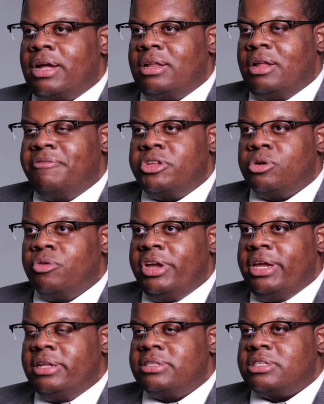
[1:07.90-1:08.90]
I love to
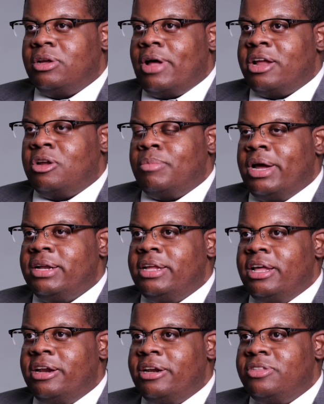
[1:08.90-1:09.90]
read, so I don't mind
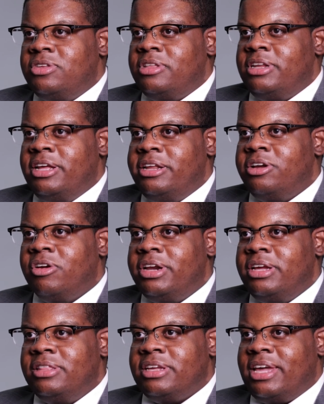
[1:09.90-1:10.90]
getting into the
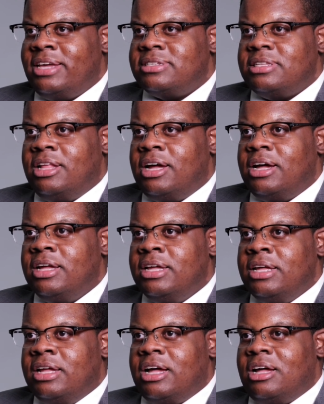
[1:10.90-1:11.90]
nitty-gritty, the case law.
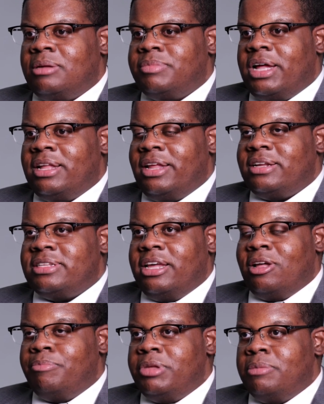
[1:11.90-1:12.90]
I like to
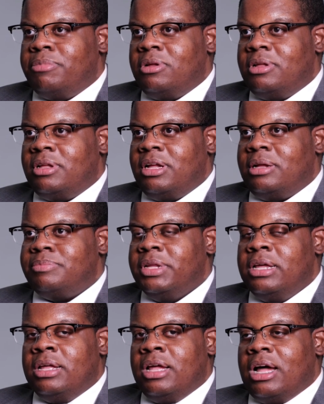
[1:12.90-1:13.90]
help people.
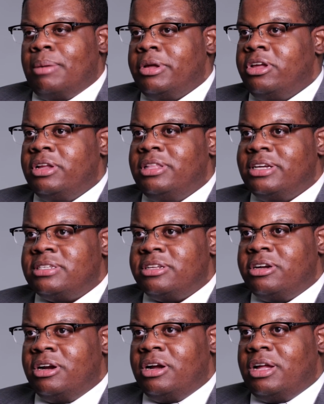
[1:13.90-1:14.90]
I'm a good
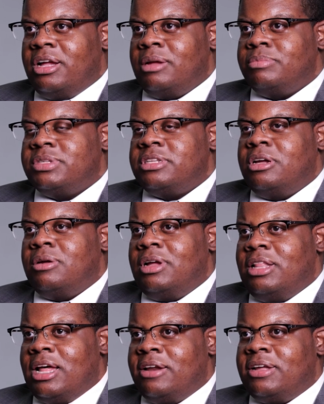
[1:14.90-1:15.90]
listener, so
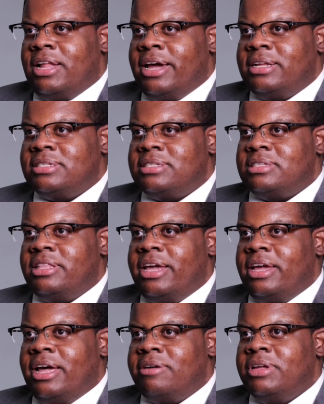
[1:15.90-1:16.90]
a lot of clients,
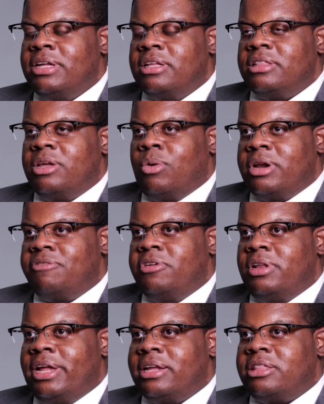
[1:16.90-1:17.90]
they want to
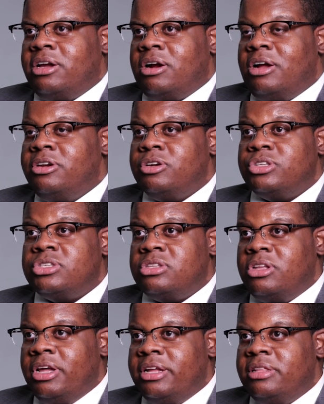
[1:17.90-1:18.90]
feel like they're
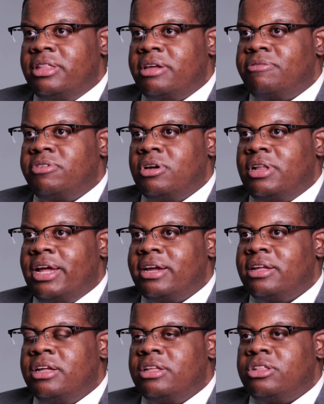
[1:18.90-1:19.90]
understood. They feel
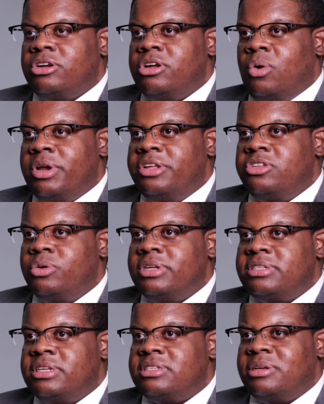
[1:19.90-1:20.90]
like they're going into a
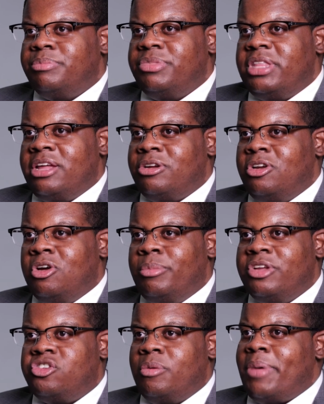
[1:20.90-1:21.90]
system, they don't know
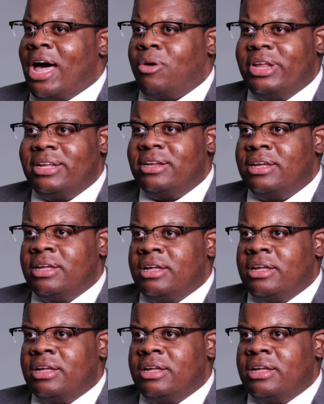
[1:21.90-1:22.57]
much about it.